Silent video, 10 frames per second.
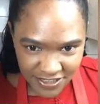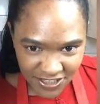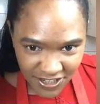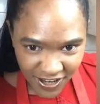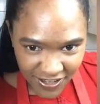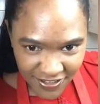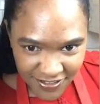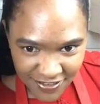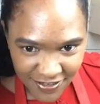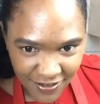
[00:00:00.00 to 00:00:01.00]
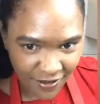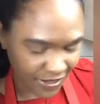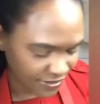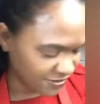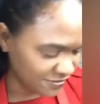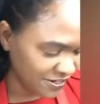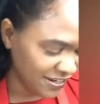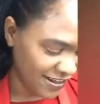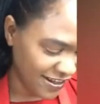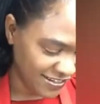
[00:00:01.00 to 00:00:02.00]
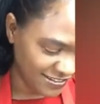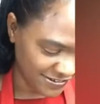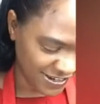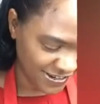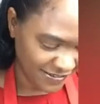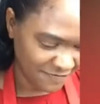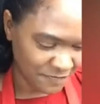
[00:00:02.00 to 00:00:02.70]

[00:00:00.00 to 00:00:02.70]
Child. Oh, that's Serena. Hi, Serena.